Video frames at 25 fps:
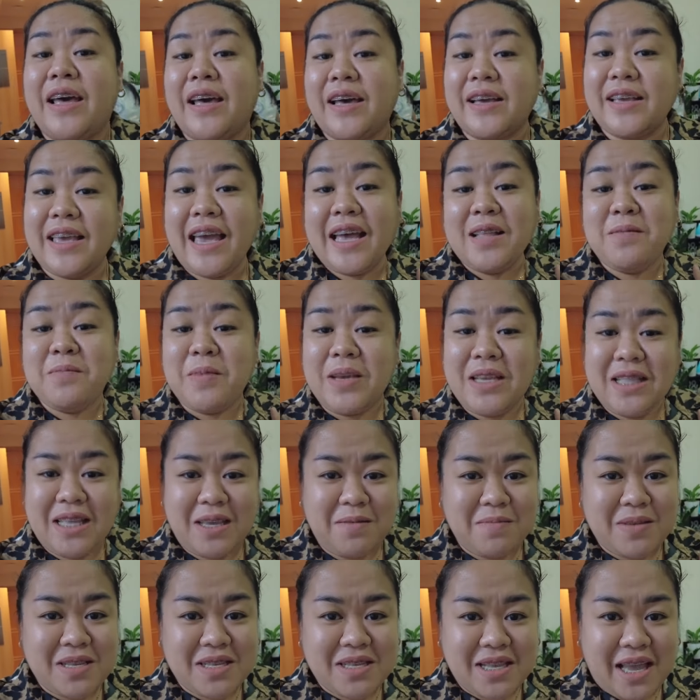Again, my
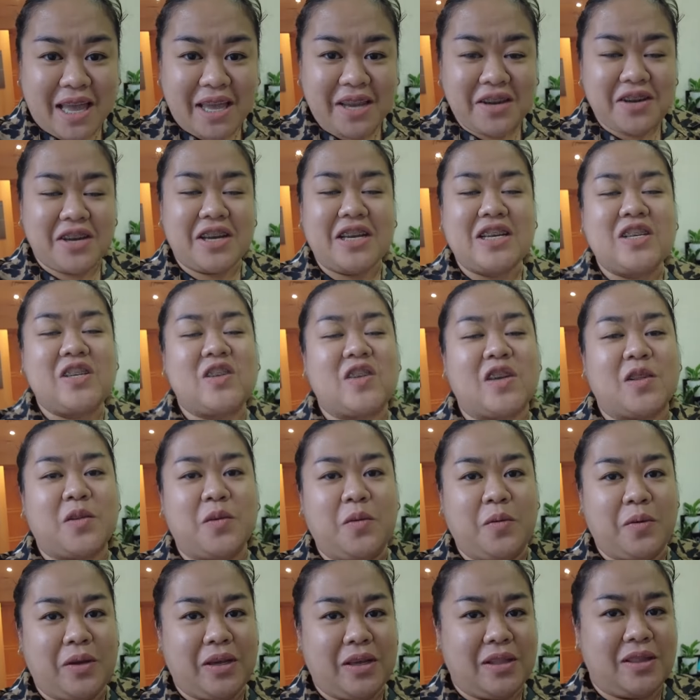name is Iris at
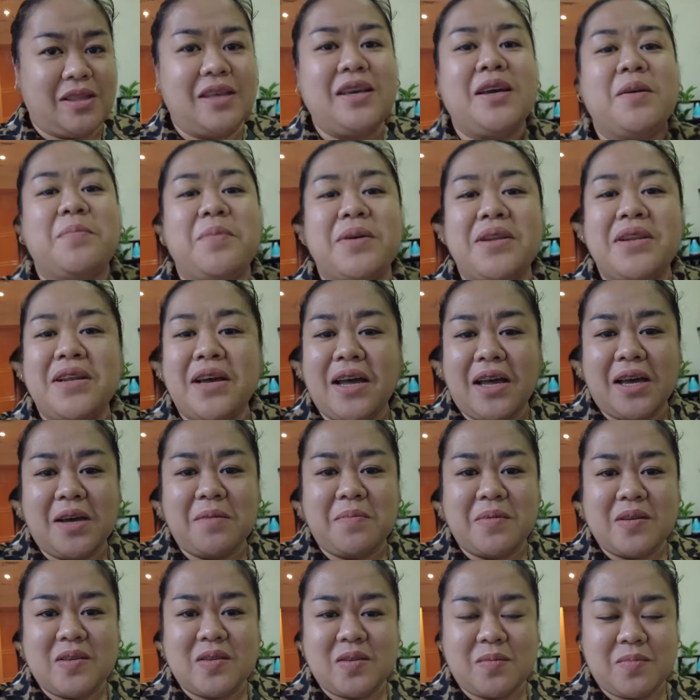kung hindi ka pa
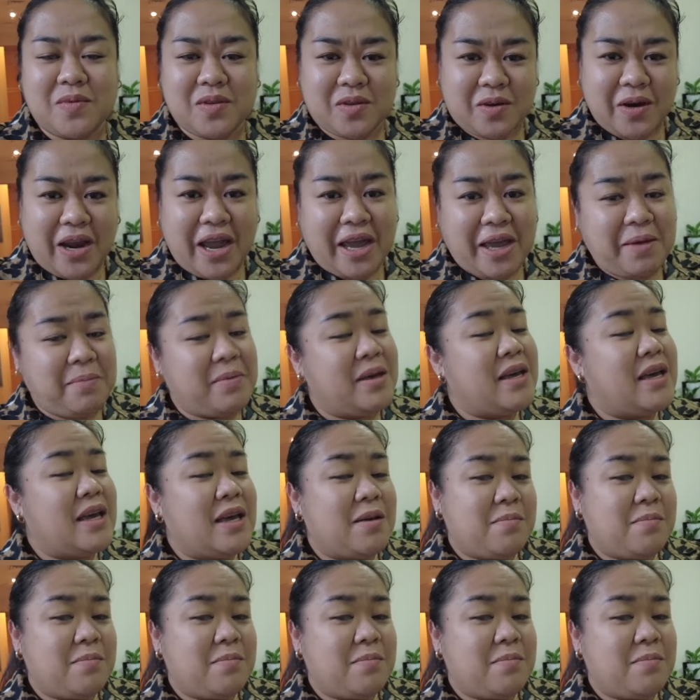nakakapag-subscribe,